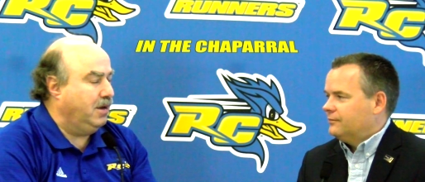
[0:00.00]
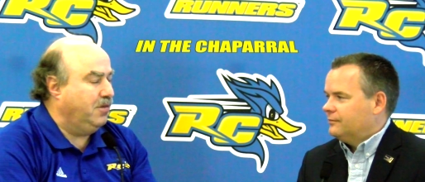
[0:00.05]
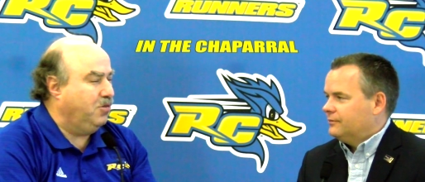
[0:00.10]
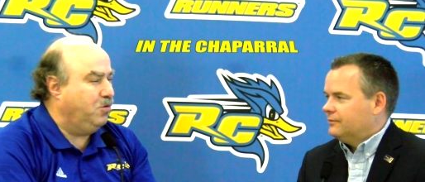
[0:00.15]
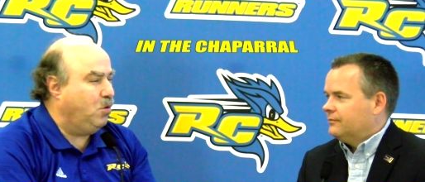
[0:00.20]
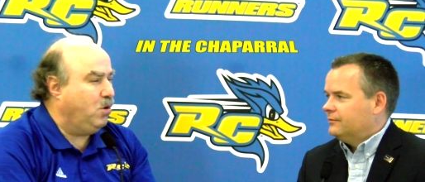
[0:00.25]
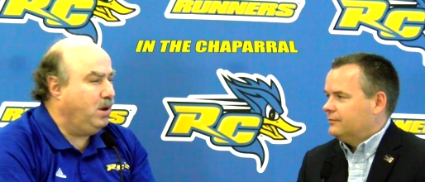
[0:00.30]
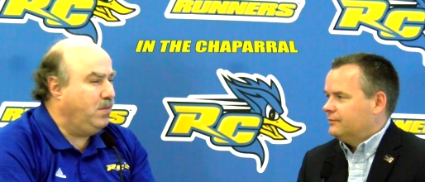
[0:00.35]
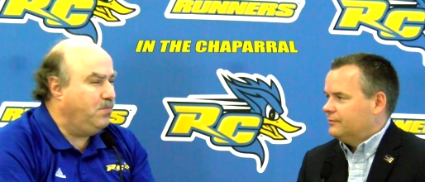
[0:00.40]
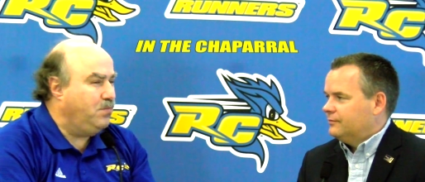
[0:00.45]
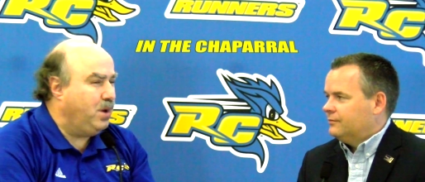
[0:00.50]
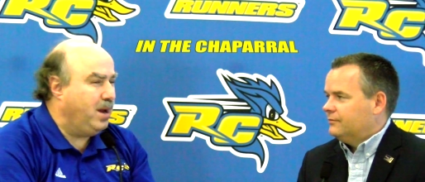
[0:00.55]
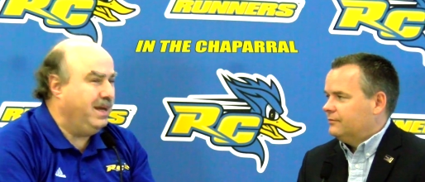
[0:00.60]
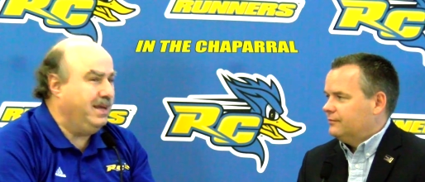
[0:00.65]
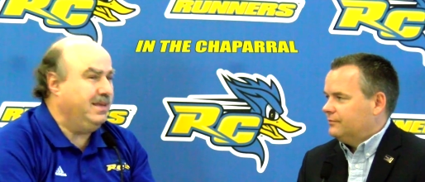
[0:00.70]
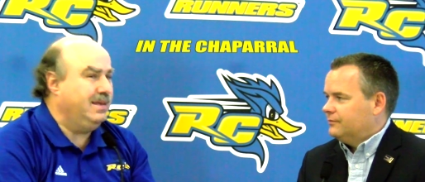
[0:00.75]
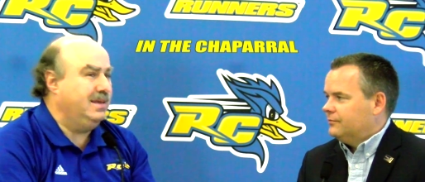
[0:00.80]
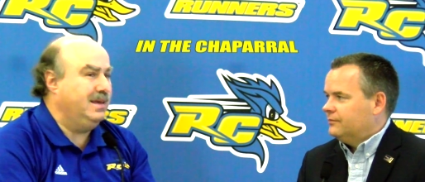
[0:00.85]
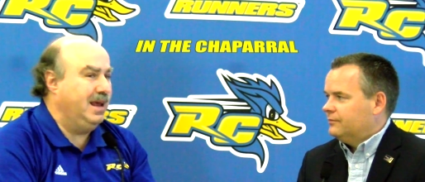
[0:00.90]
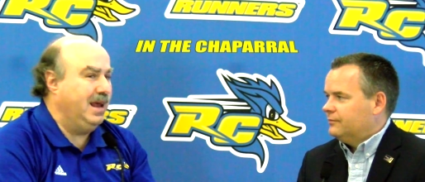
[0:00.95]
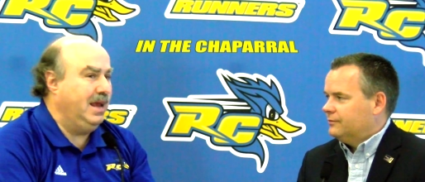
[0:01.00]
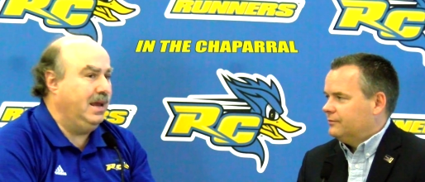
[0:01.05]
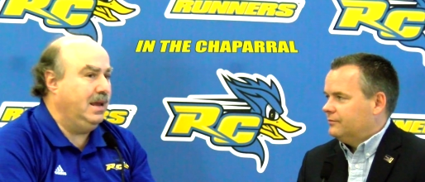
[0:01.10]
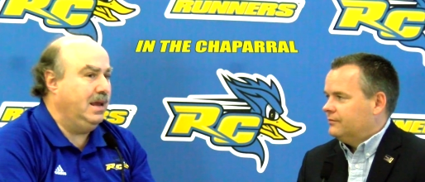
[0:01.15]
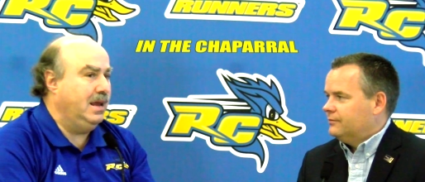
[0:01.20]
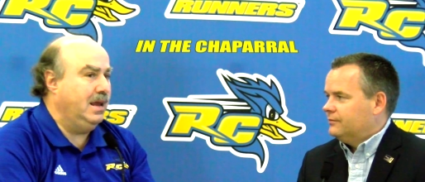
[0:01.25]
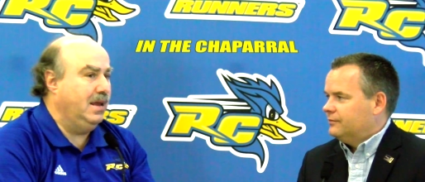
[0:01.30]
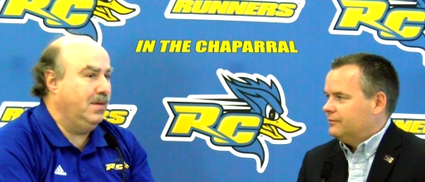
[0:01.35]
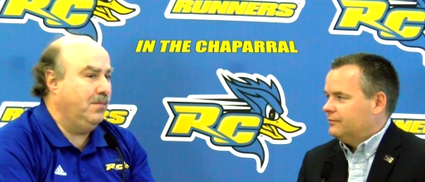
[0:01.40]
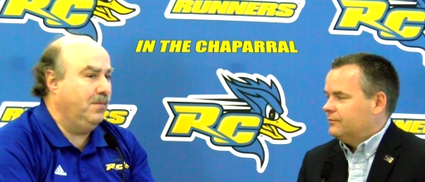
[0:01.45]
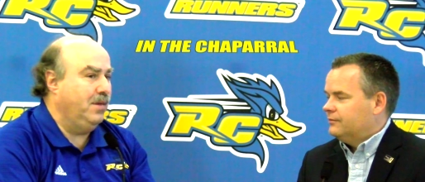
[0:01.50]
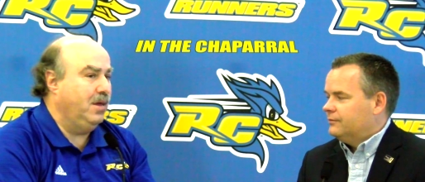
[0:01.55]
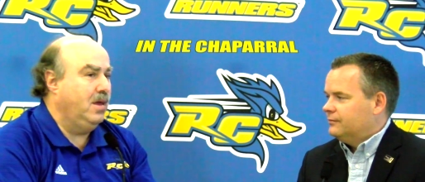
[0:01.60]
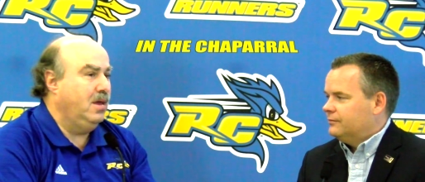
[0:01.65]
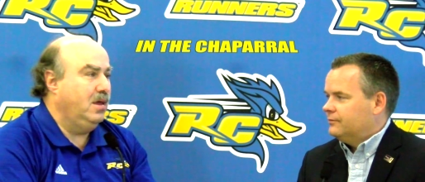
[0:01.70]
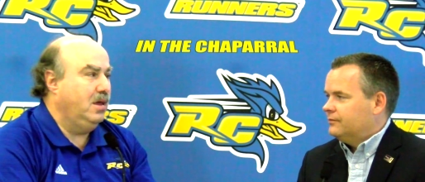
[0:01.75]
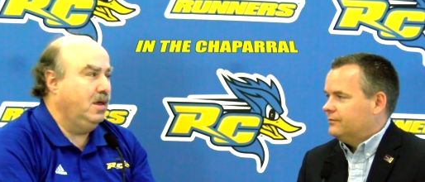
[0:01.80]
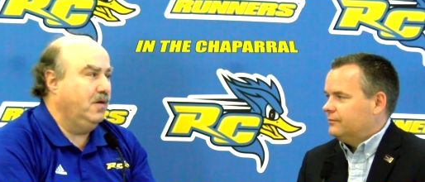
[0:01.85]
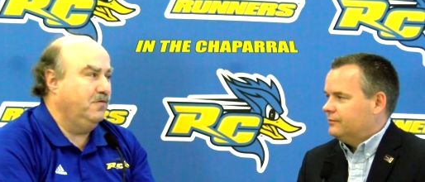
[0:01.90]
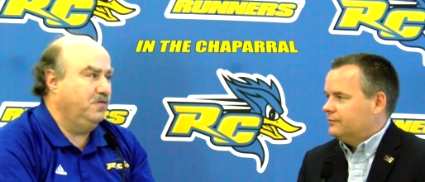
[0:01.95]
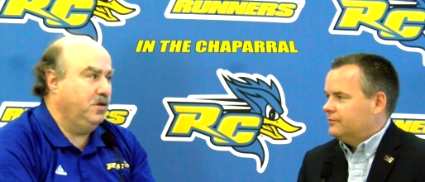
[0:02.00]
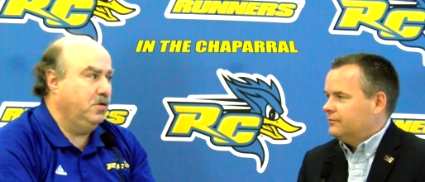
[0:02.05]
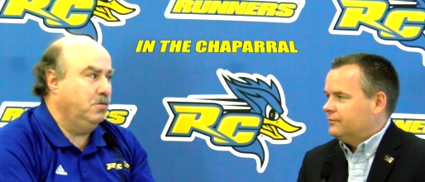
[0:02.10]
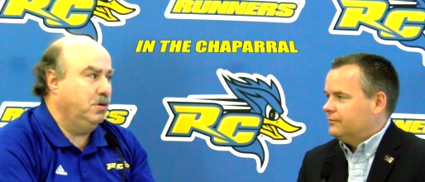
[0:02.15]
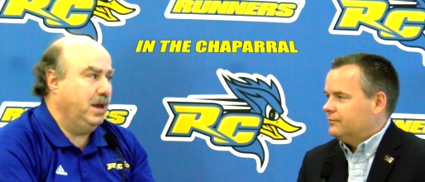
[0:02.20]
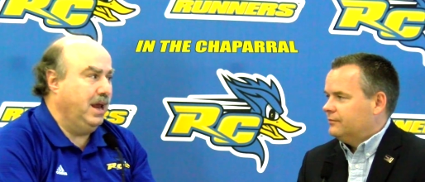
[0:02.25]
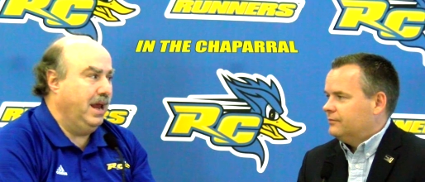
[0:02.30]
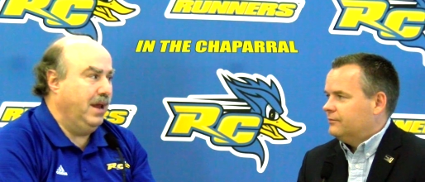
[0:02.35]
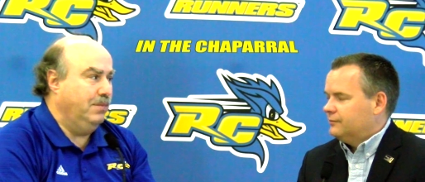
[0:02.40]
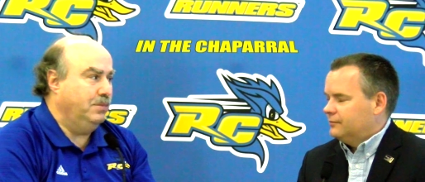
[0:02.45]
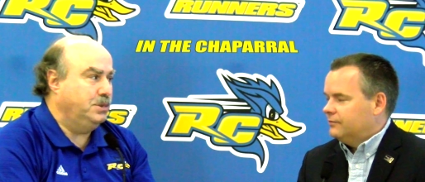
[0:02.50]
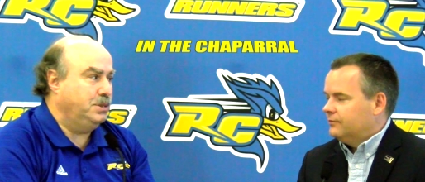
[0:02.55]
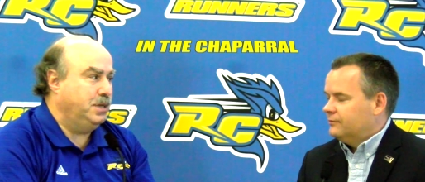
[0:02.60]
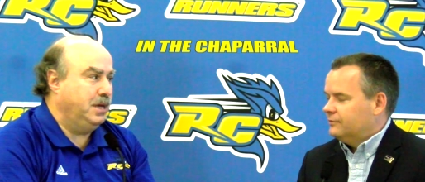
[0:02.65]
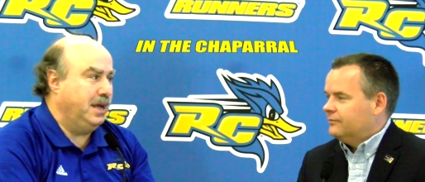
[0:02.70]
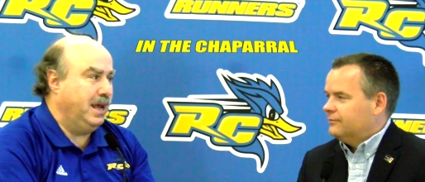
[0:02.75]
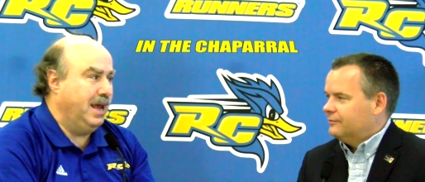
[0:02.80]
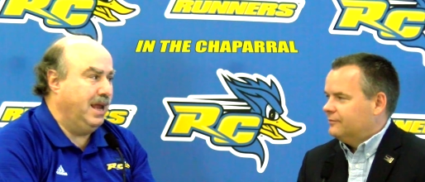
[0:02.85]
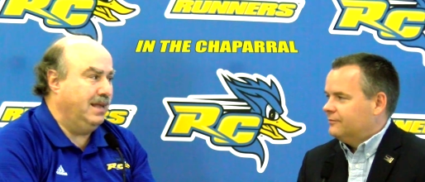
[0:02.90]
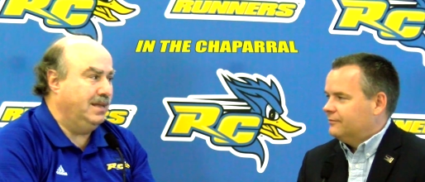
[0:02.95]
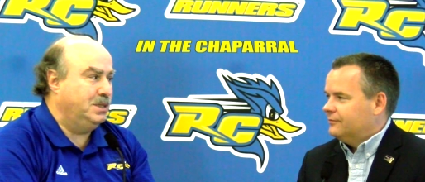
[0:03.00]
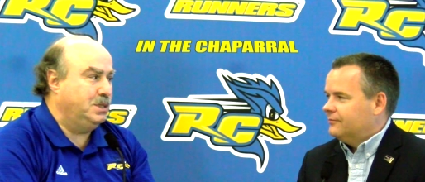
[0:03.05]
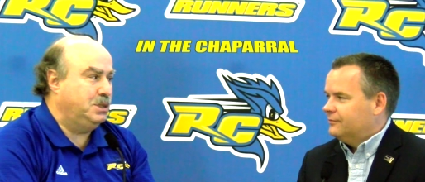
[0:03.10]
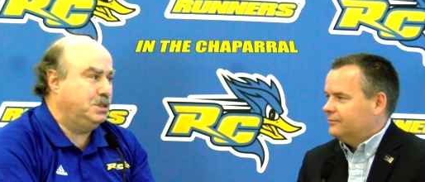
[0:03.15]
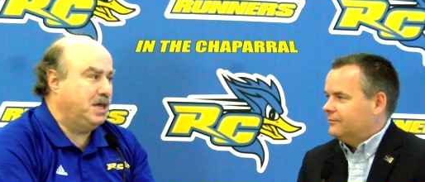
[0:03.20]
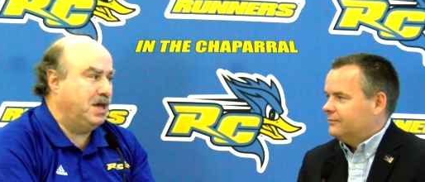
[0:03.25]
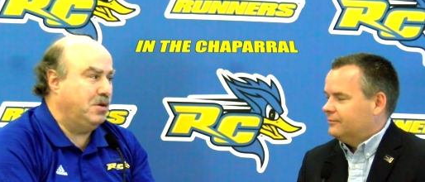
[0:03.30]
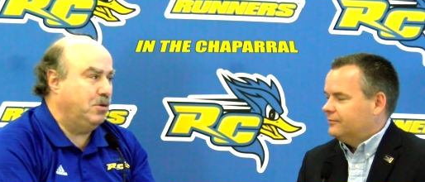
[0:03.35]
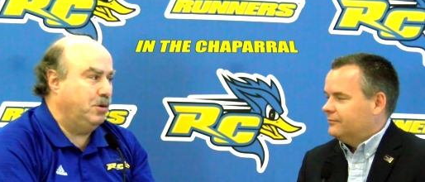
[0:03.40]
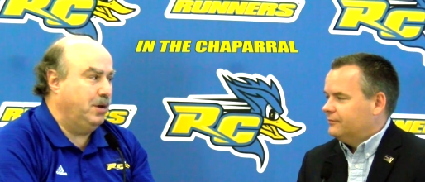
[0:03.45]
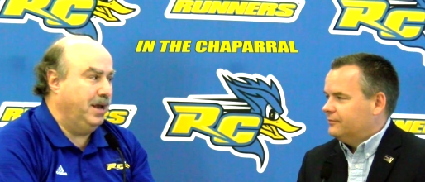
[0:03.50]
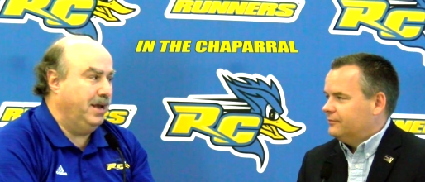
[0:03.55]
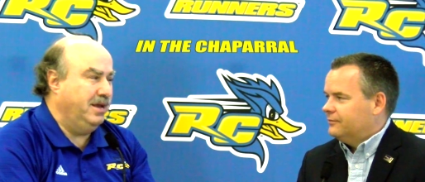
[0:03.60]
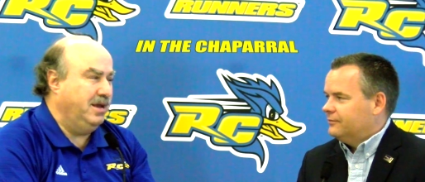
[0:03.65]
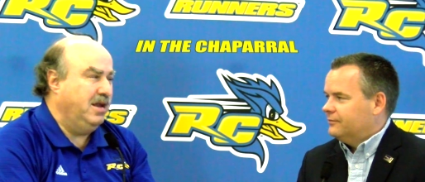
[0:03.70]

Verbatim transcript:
Speaker 1: I thought it might take him a few games to get settled in.